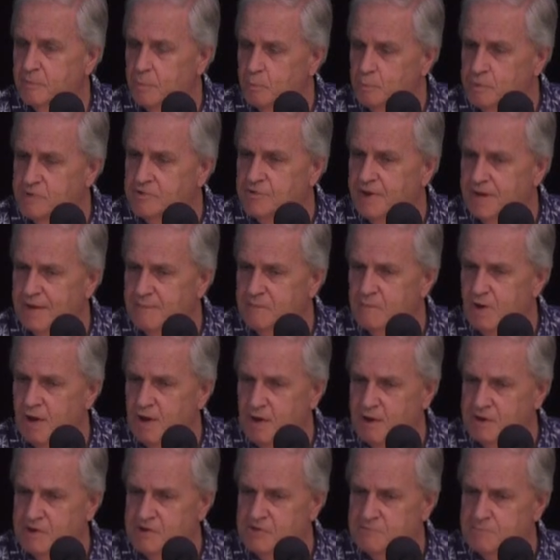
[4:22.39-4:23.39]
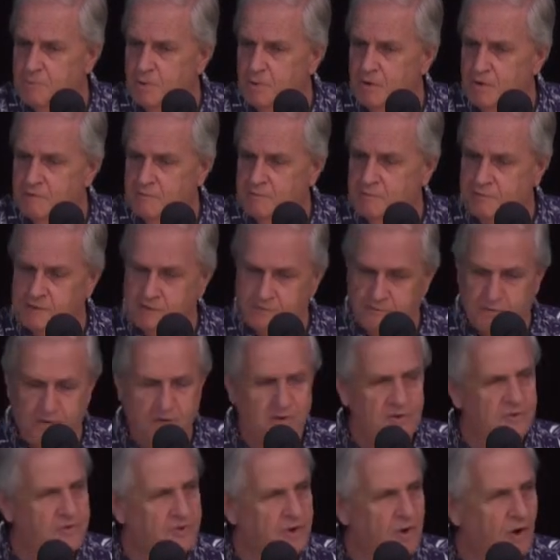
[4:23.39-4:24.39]
received the Holy Spirit, and for the
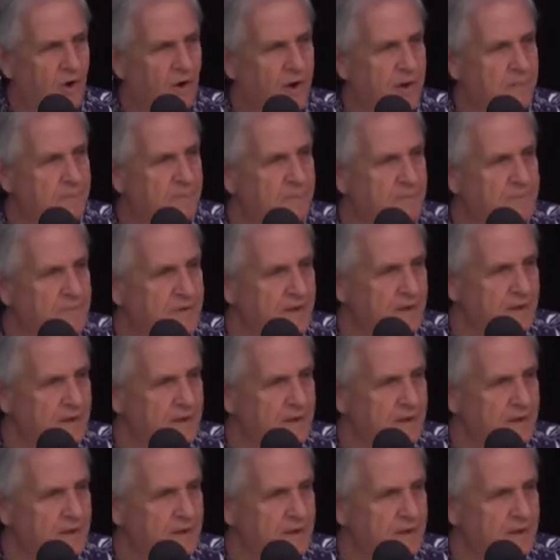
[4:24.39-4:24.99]
first time